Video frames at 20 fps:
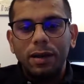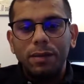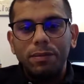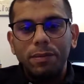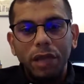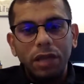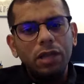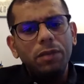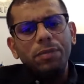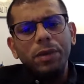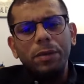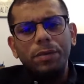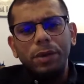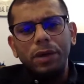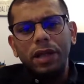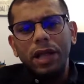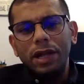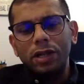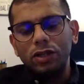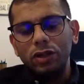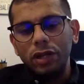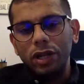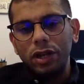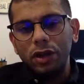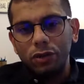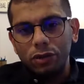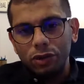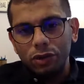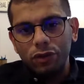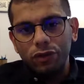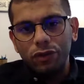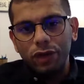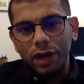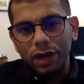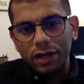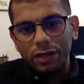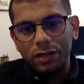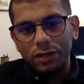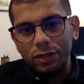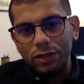Many people actually go so
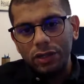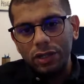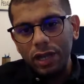far as to